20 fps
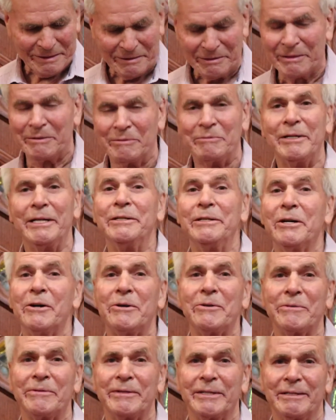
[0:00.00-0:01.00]
we
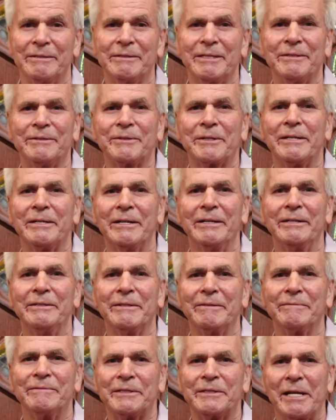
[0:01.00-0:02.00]
know that this kind of
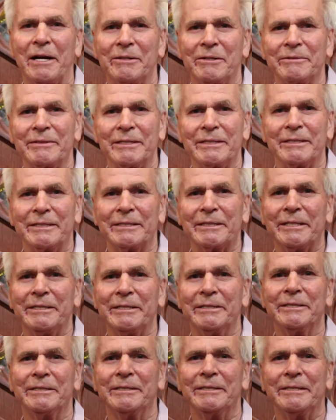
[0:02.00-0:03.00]
sound
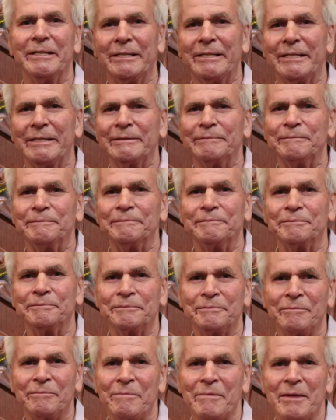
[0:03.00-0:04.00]
can
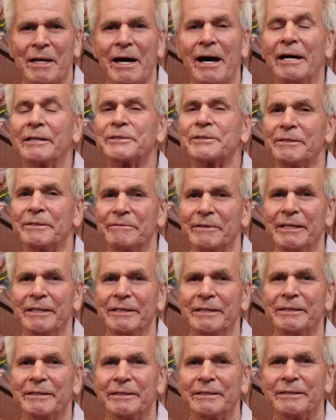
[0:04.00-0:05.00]
activate
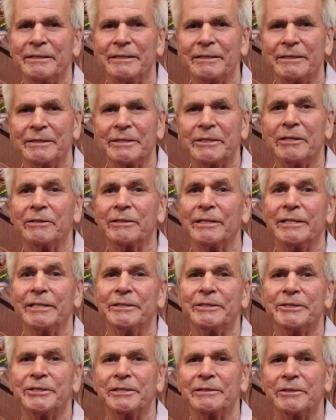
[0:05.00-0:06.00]
and encourage
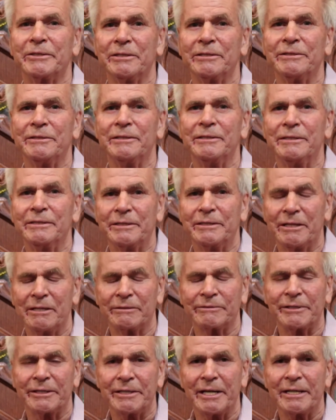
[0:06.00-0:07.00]
good
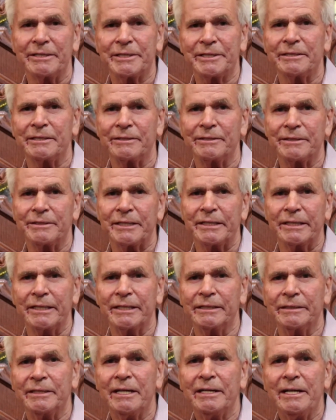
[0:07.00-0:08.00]
congregational singing.
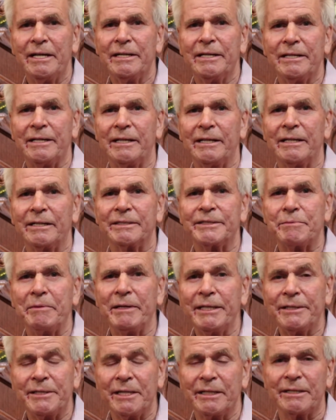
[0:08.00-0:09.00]

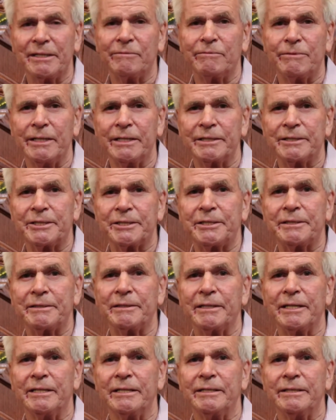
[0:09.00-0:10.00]
Speaking of which,
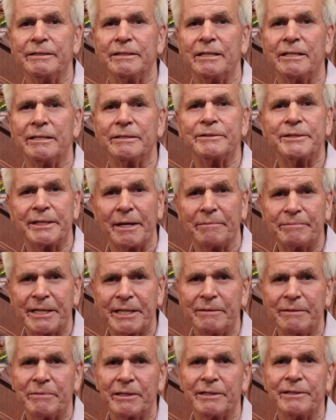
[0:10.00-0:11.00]
on
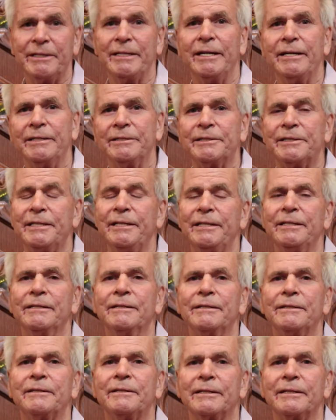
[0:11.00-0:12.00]
September the
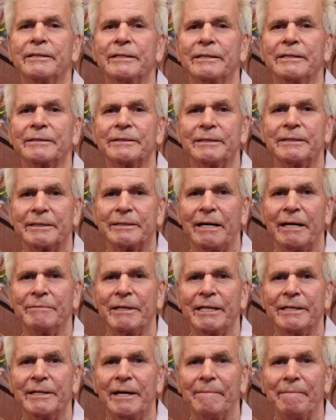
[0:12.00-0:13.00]
18th, coming up